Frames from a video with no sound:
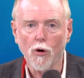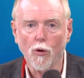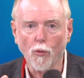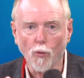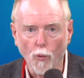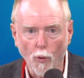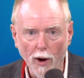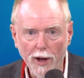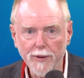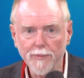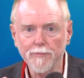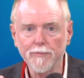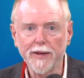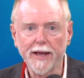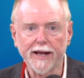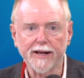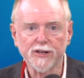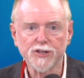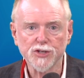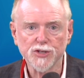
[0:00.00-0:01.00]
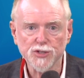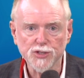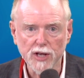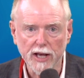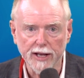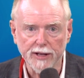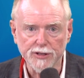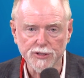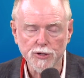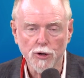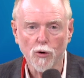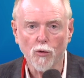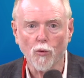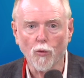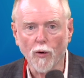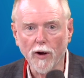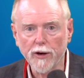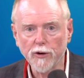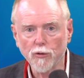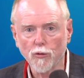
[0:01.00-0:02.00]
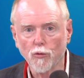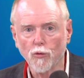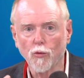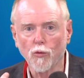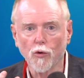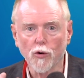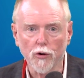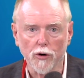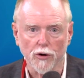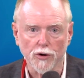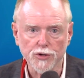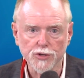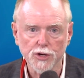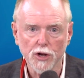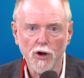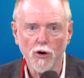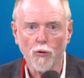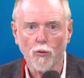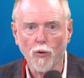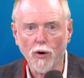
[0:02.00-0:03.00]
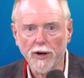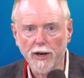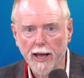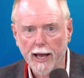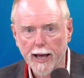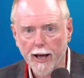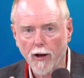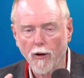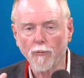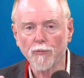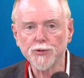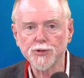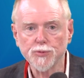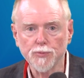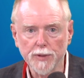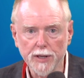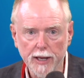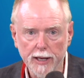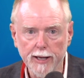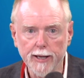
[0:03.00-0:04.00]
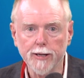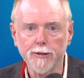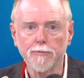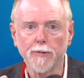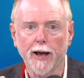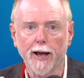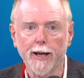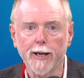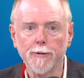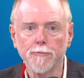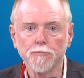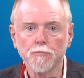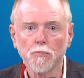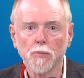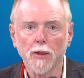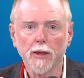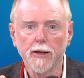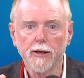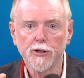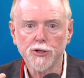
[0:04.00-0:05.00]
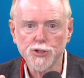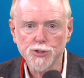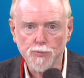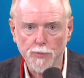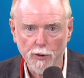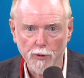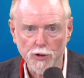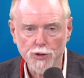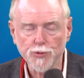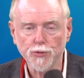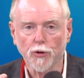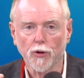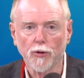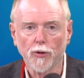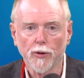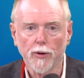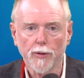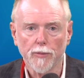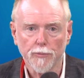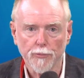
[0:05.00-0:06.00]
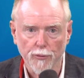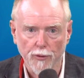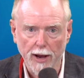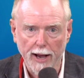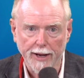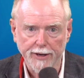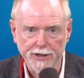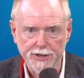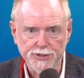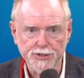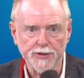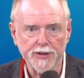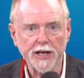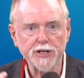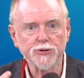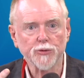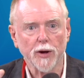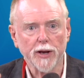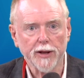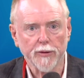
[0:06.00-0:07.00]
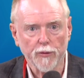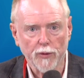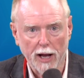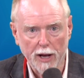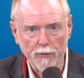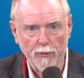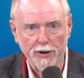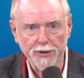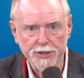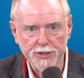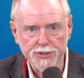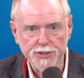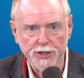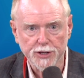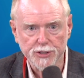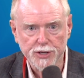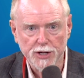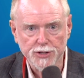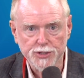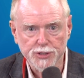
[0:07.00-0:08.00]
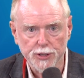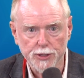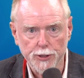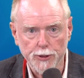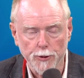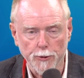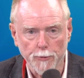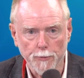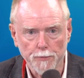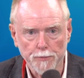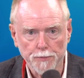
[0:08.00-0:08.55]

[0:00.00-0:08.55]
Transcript: What makes sense? What works? What helps me in my spiritual practice? And that's what I want to suggest to you.